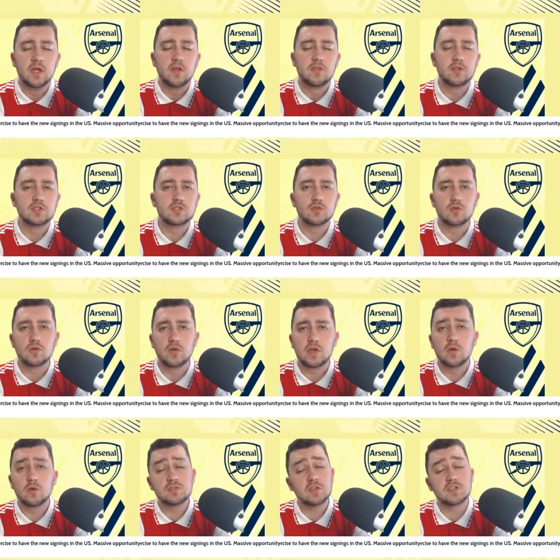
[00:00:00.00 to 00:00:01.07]
the tour.
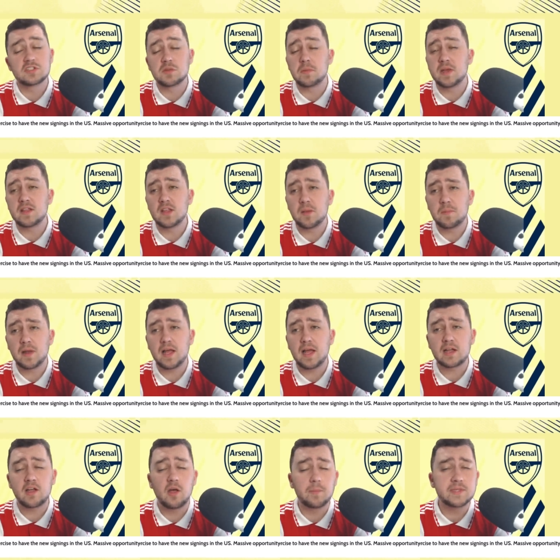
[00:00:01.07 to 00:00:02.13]
It also doesn't mean that a
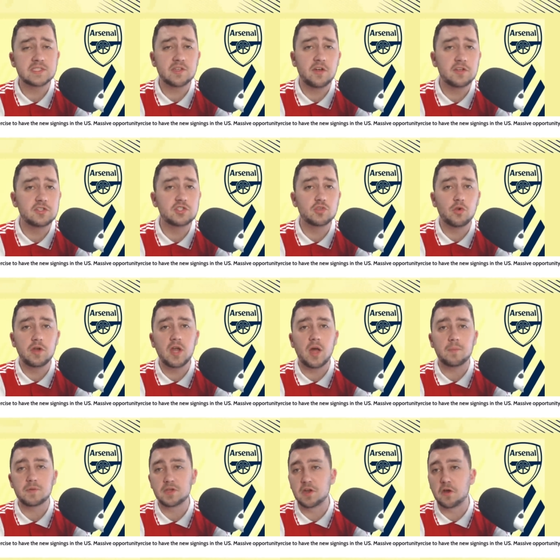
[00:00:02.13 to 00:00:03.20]
player can't be signed and join
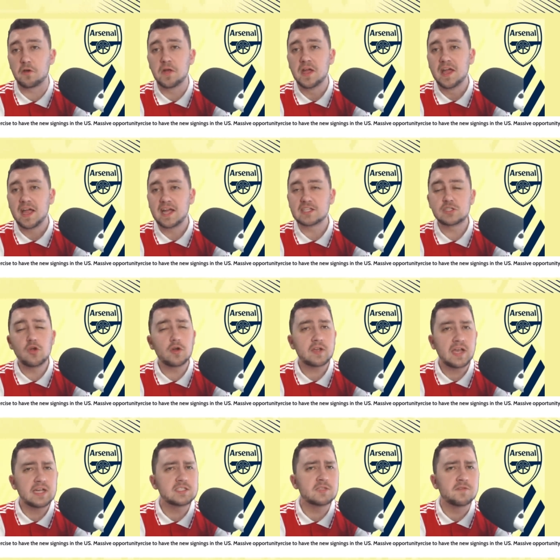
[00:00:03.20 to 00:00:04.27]
up. You know, it's not
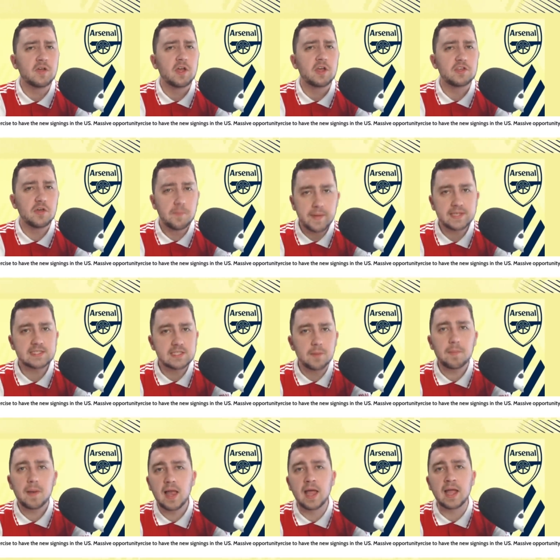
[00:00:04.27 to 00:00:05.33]
a case of you miss
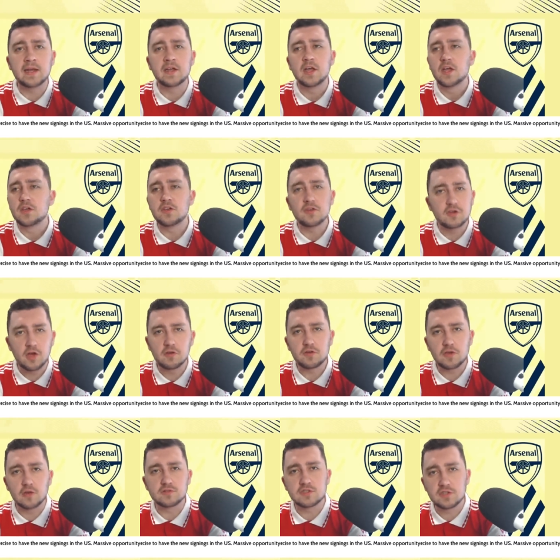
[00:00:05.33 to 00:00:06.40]
the plane, you don't
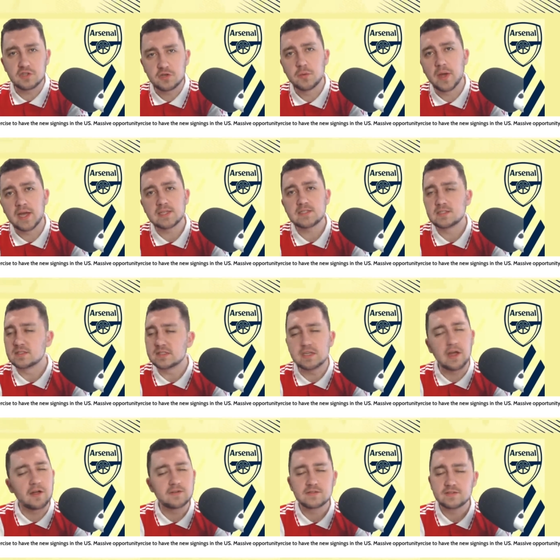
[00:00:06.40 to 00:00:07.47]
go to the US.
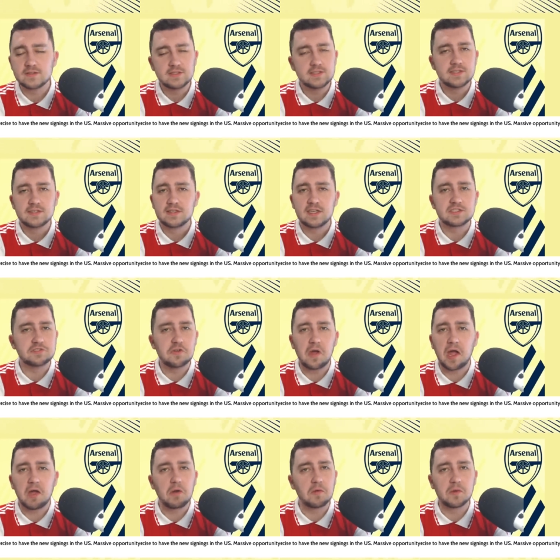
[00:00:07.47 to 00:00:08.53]
No, that's
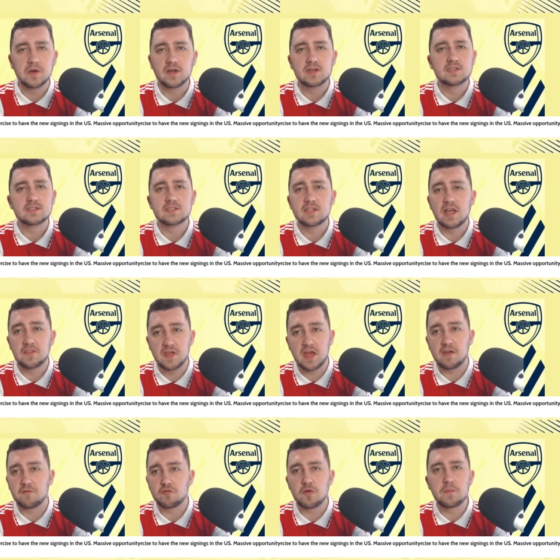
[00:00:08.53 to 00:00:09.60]
not how it works. They're
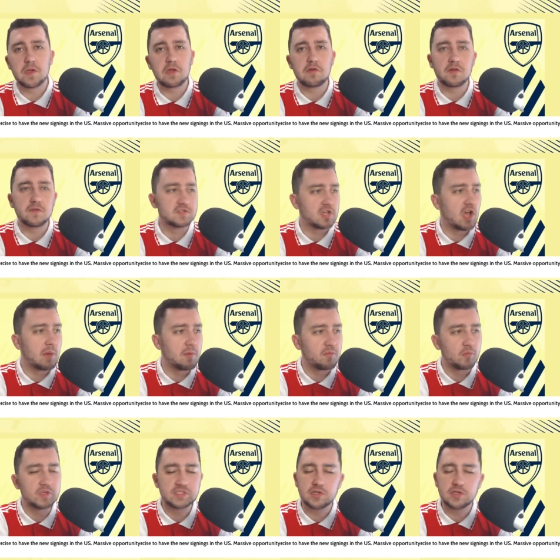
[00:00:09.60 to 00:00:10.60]
there for a period of time. If we